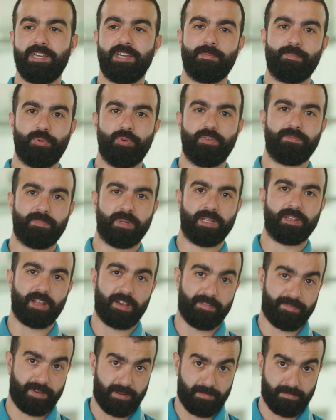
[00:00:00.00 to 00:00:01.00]
improvement
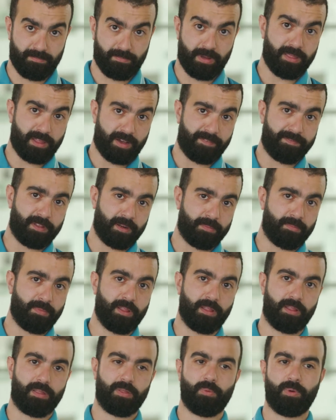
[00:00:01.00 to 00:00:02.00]
every month after
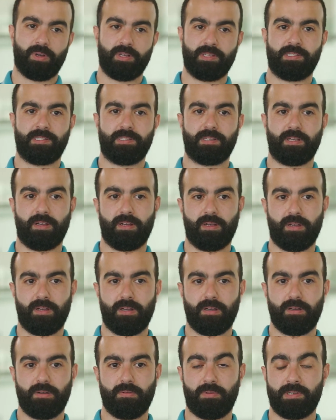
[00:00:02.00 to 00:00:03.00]
month was
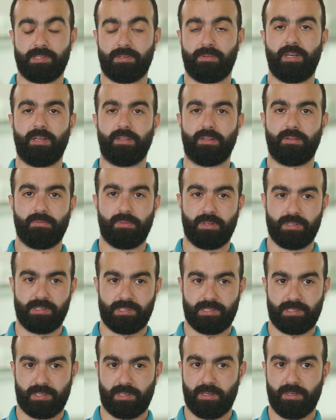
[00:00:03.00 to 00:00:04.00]
great.
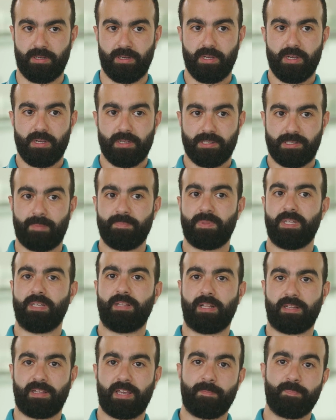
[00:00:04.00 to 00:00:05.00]
Was something
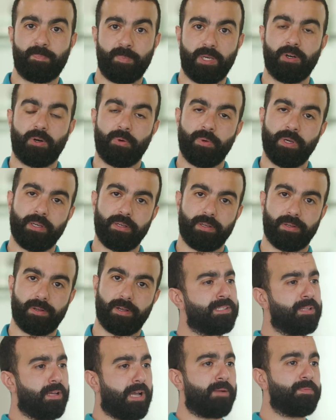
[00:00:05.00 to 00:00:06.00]
that kept me going.
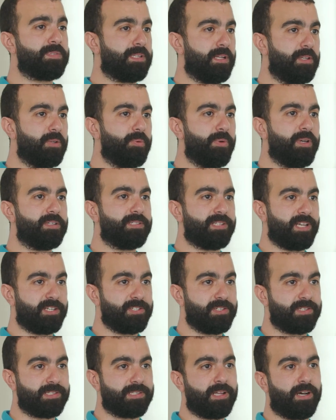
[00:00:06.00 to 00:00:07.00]
I'm still doing
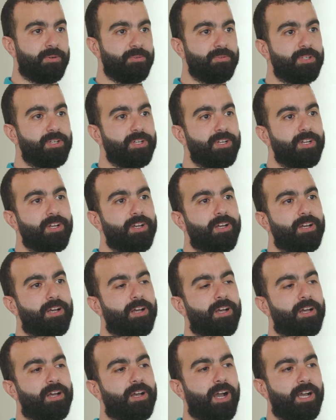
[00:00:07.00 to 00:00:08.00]
sessions now.
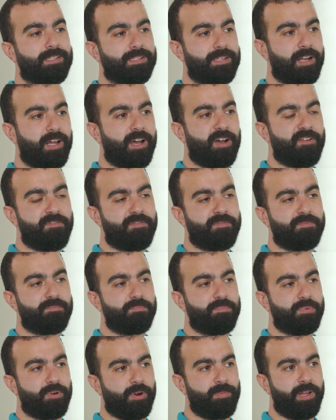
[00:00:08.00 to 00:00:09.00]
I still have
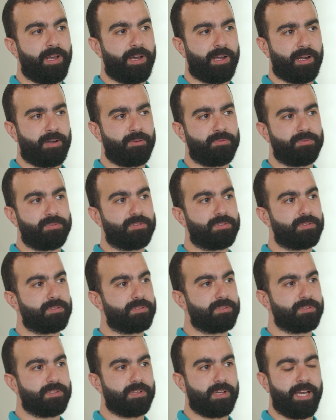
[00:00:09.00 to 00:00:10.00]
probably around
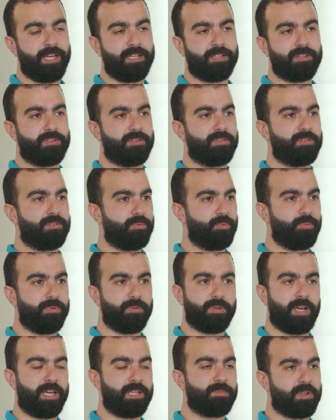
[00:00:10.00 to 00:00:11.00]

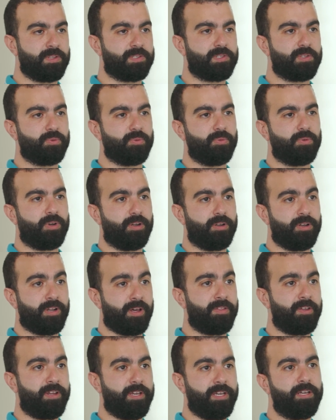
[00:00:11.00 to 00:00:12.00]
eight months to
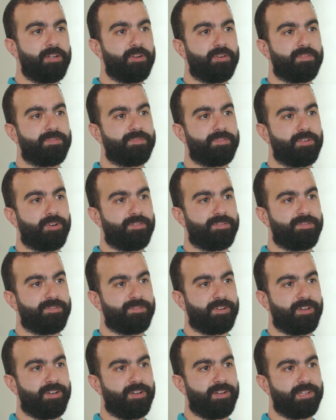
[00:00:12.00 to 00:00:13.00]
another year
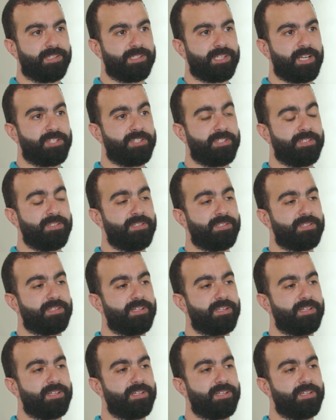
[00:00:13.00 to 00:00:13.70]
of sessions.